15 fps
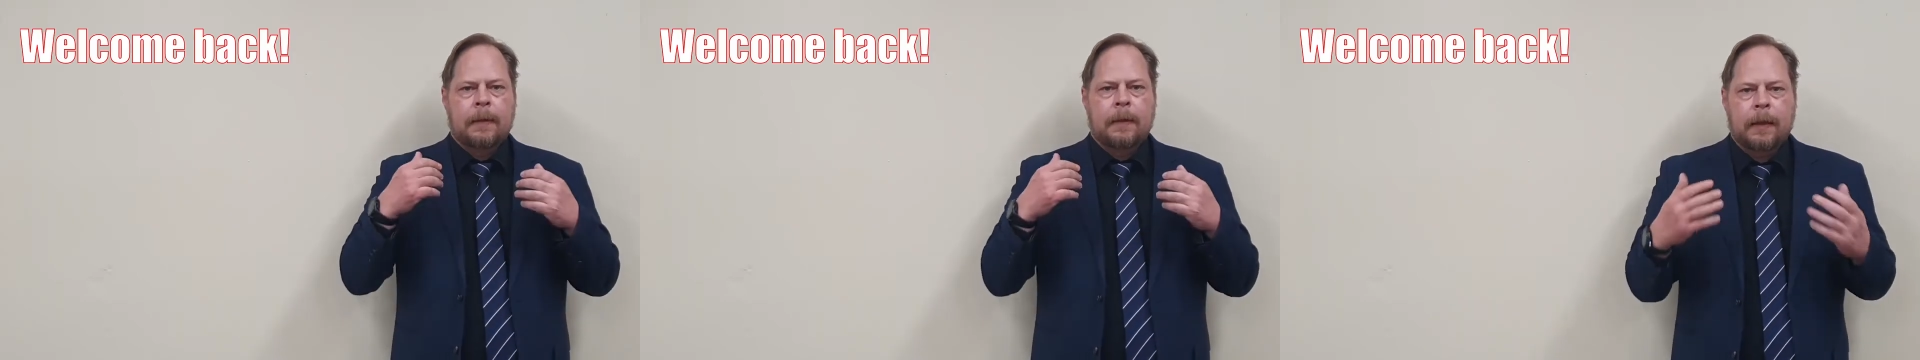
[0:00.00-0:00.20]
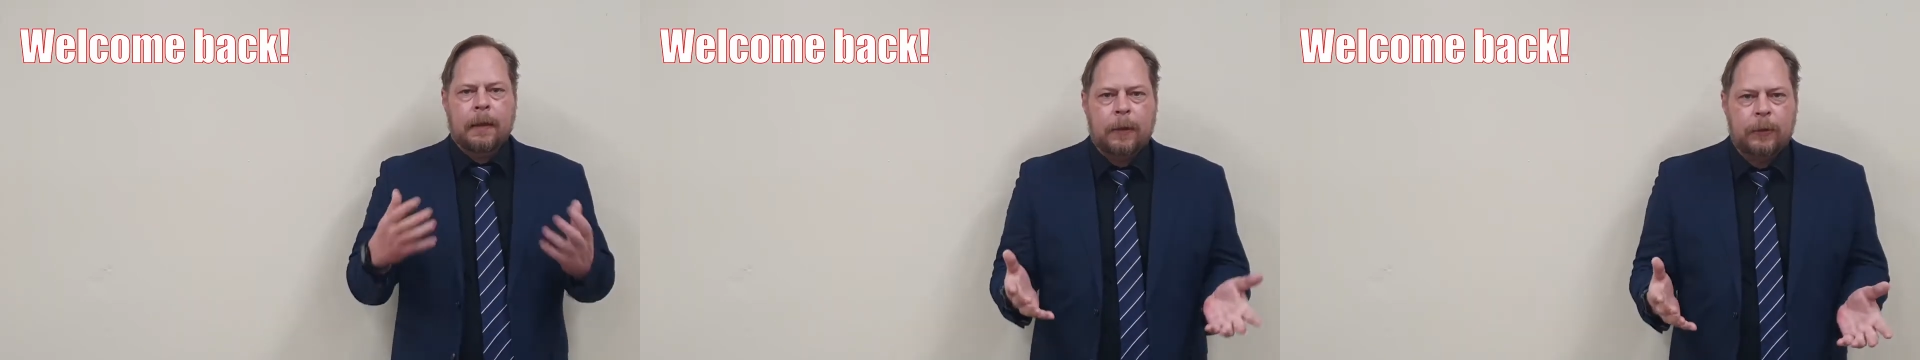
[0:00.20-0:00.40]

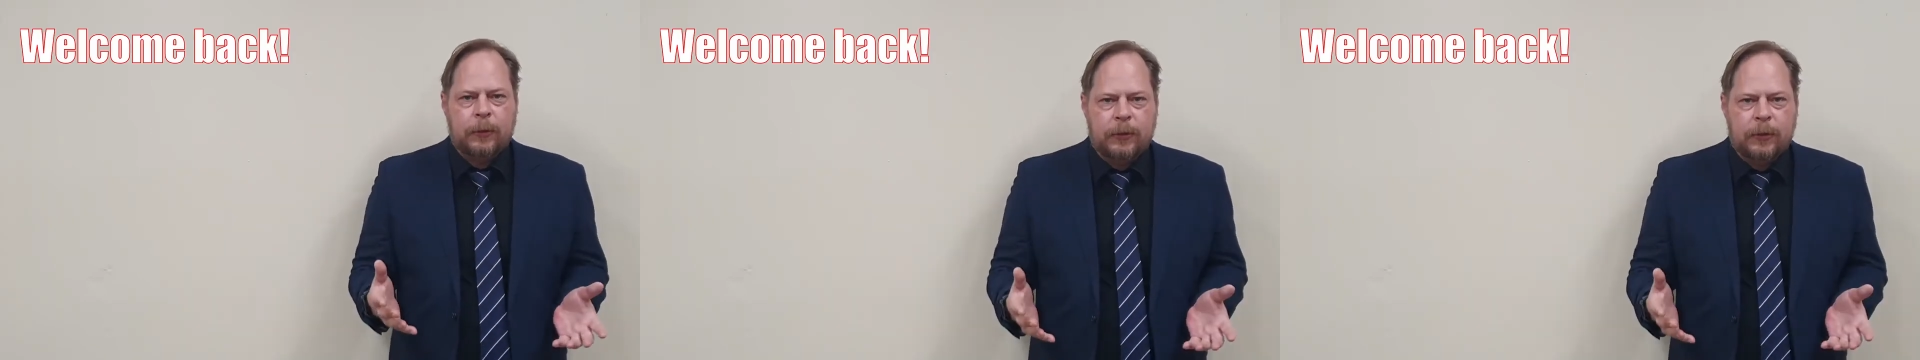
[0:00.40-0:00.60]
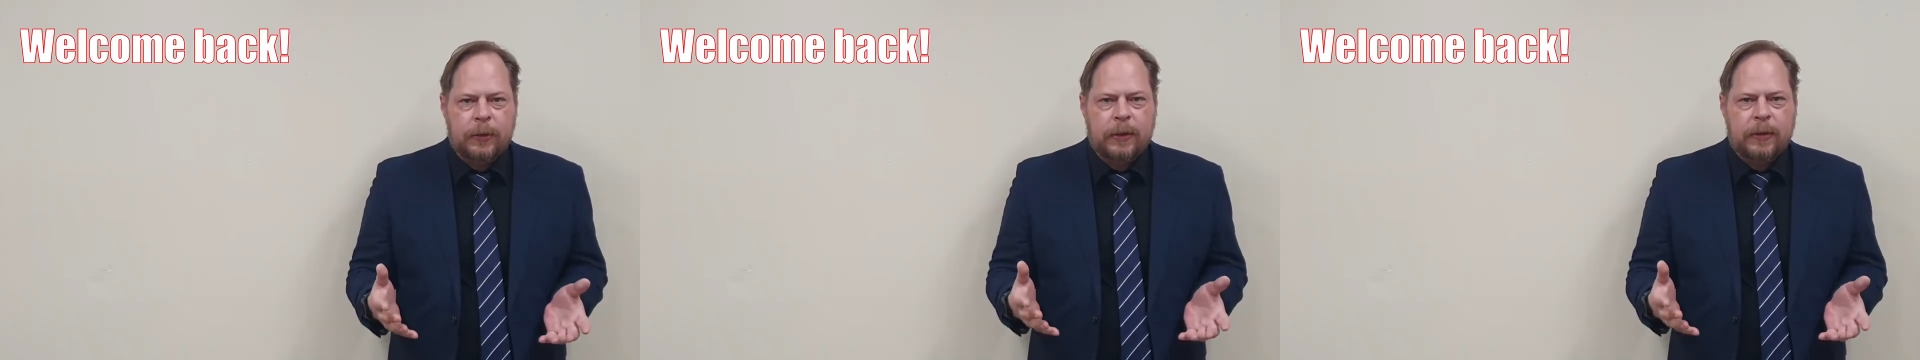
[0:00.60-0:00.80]
Hello
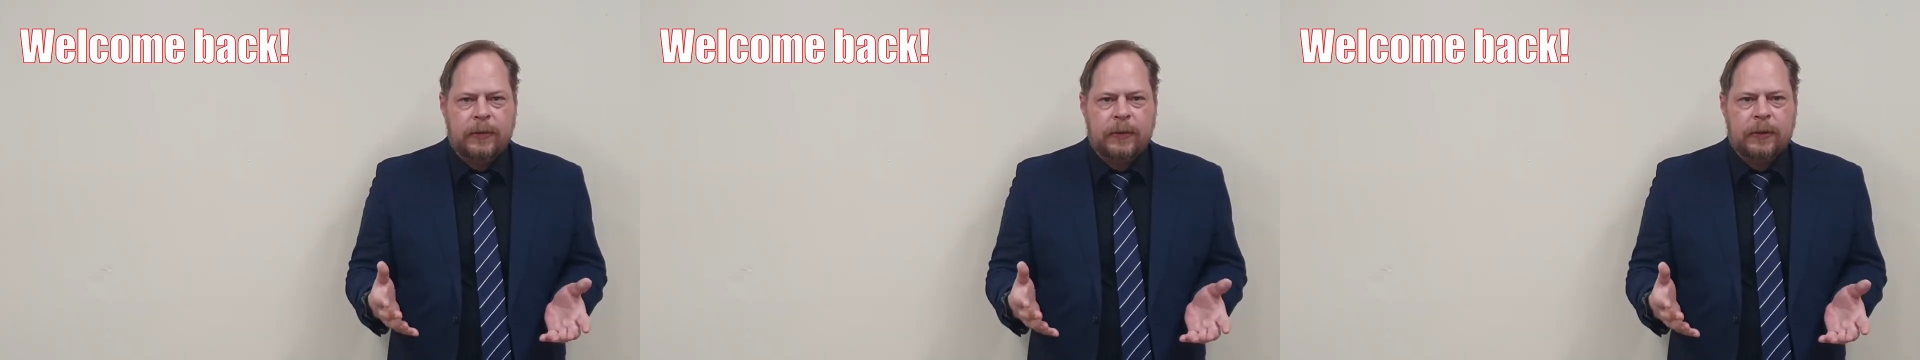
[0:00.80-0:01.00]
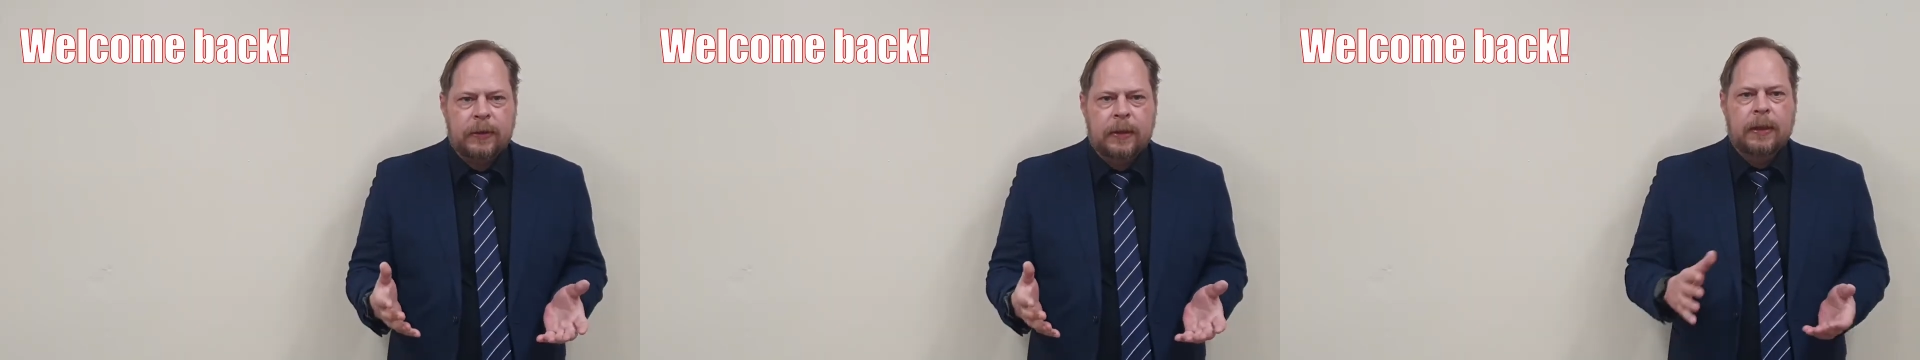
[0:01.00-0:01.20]

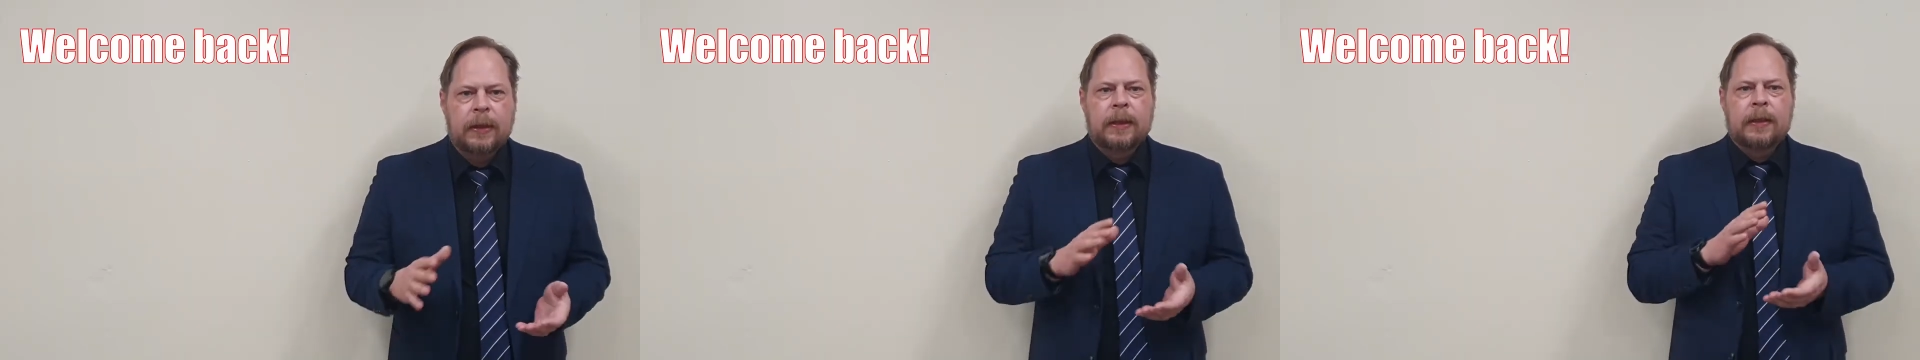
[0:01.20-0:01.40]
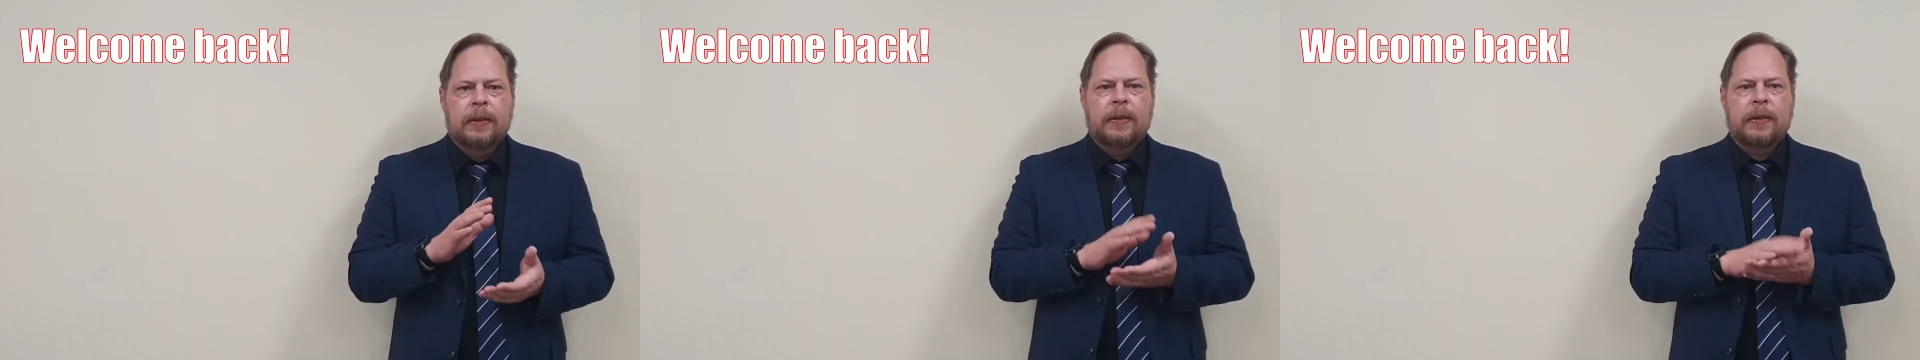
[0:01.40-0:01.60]
students,
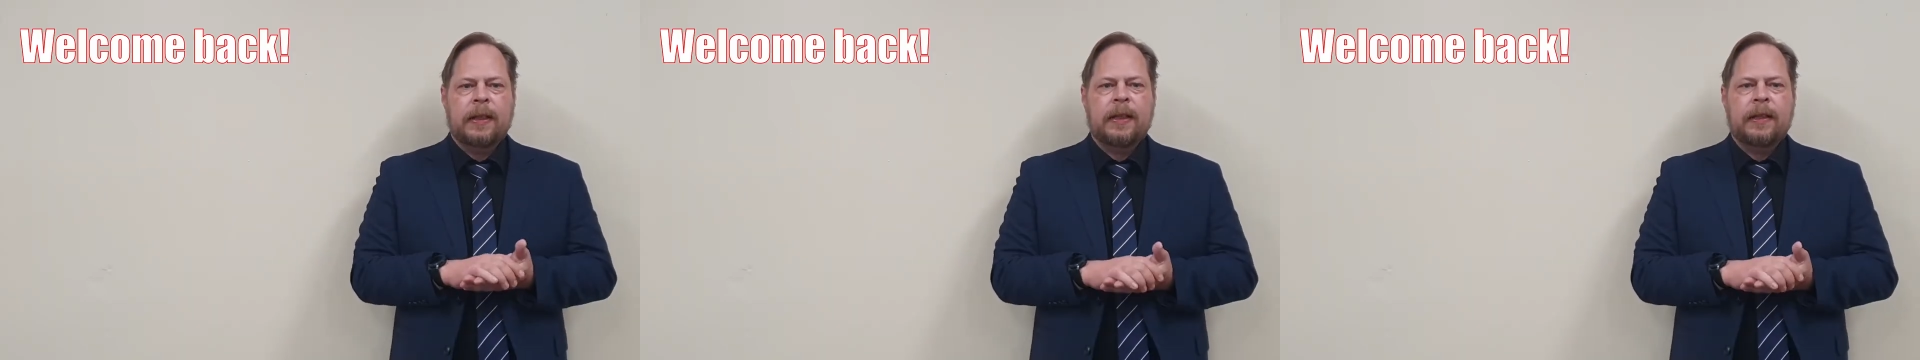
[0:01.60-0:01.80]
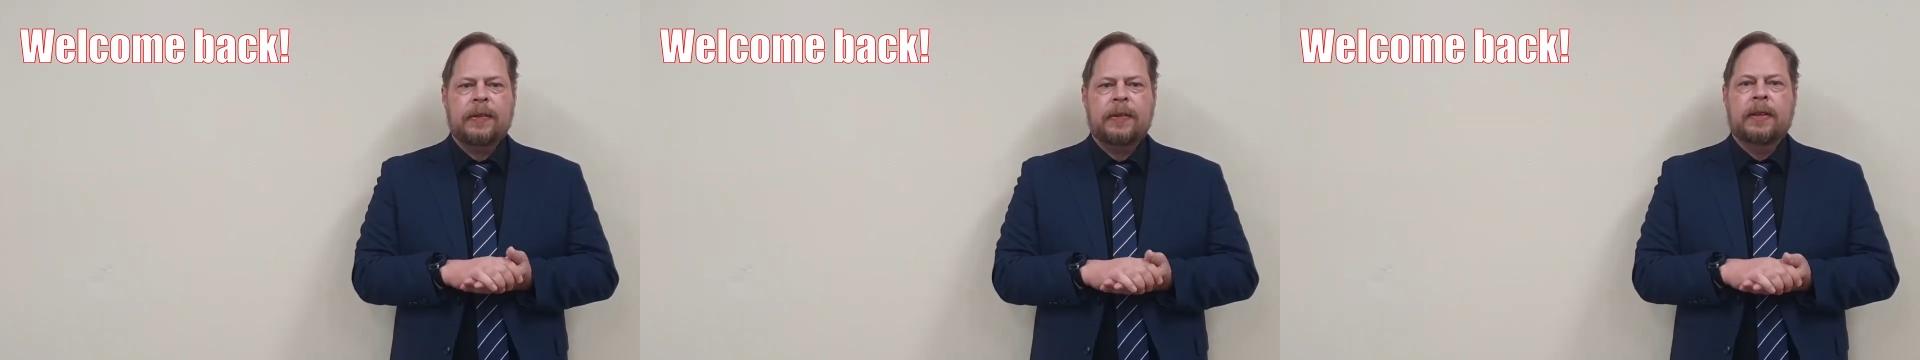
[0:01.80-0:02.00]

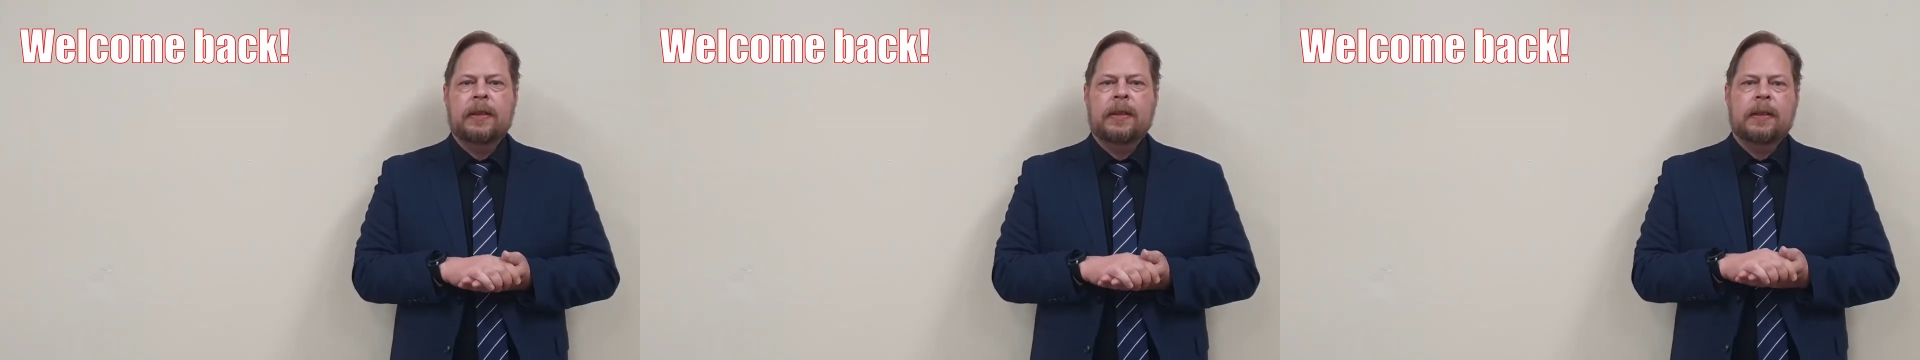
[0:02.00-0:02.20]
today's